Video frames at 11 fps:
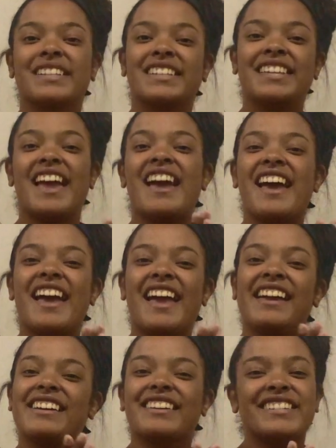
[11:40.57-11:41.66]

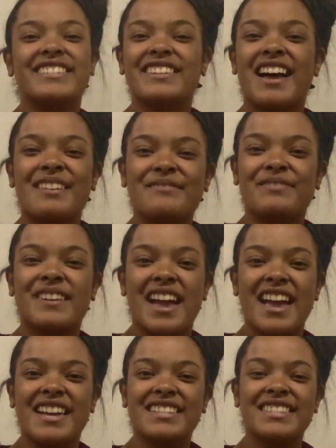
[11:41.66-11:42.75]
Yay, good job,
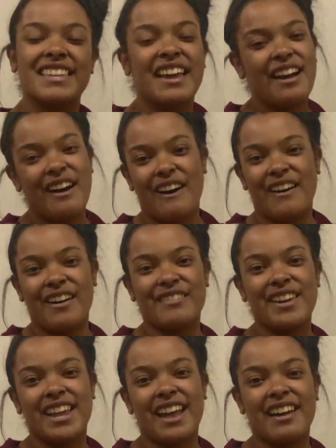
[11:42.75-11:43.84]
friends. All
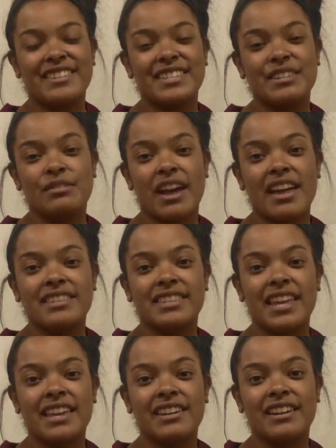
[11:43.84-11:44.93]
right, I'll see you guys
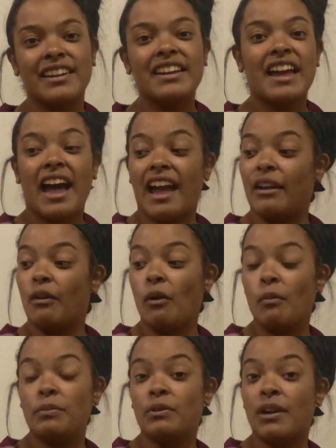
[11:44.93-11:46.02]
later. I
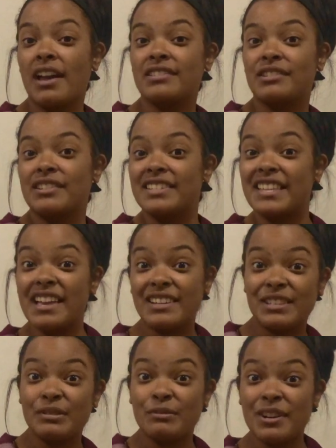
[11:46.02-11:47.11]
hope you guys are excited
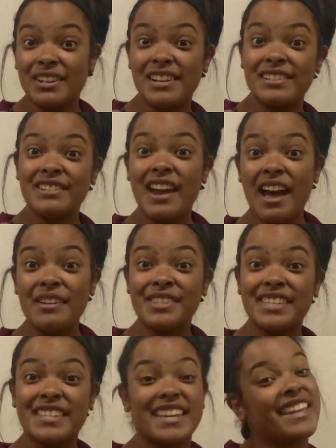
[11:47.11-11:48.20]
to work on your
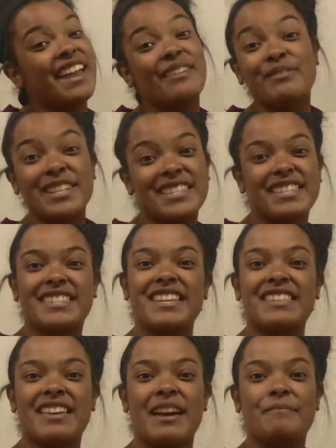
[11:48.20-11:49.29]
houses. I can't wait to see
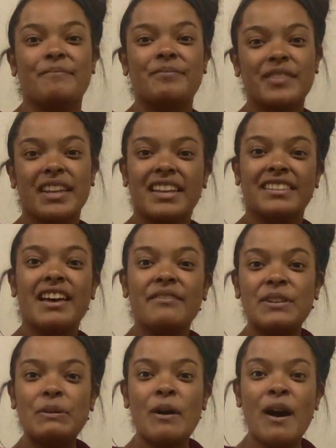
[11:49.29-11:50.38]
them. Love
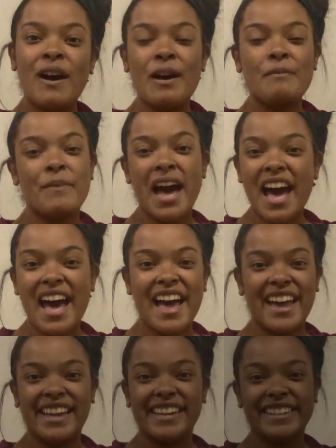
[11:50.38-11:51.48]
you all.
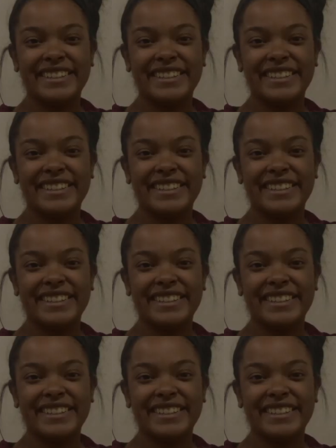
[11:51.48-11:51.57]
Bye.